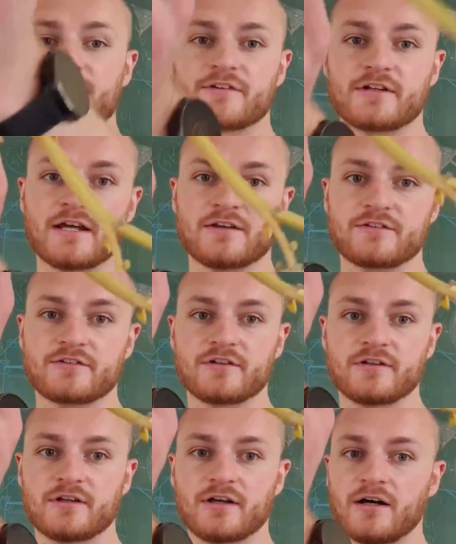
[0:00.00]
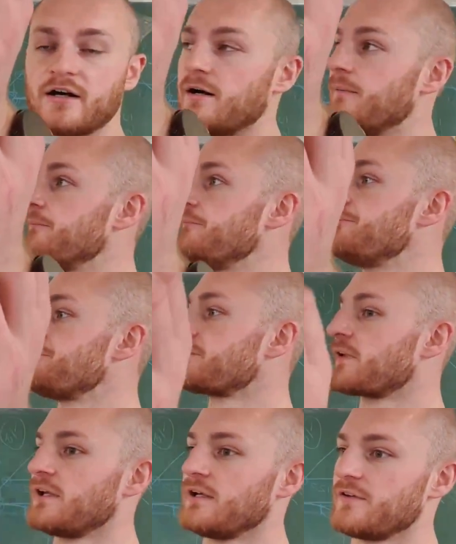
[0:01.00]
senesced.
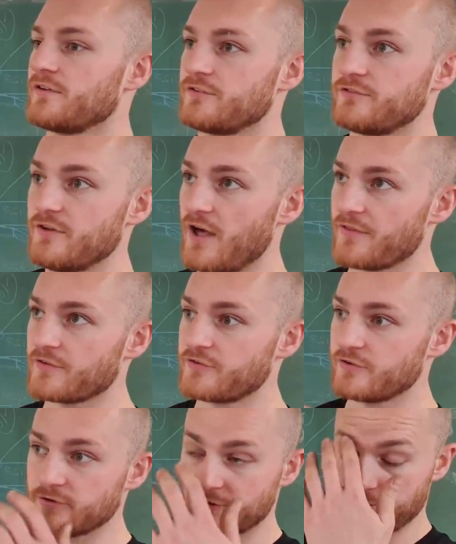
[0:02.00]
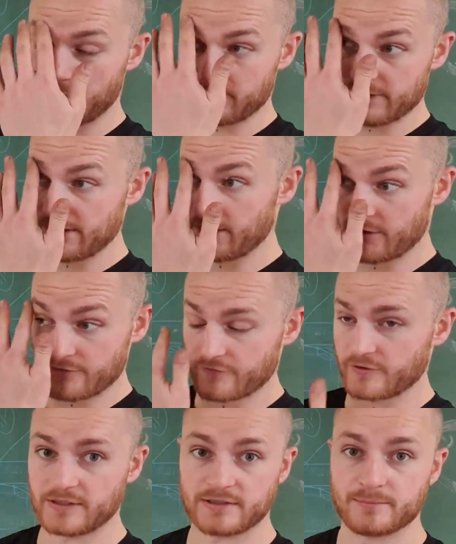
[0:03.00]
The other two could probably go
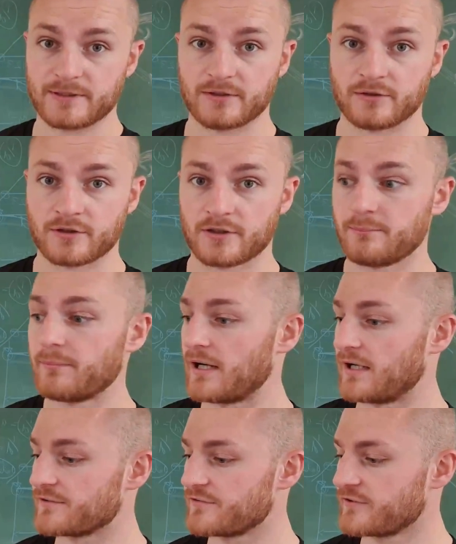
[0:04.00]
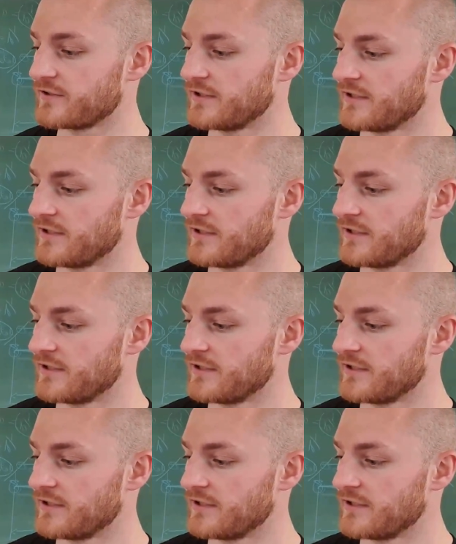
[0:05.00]
for a little bit longer, but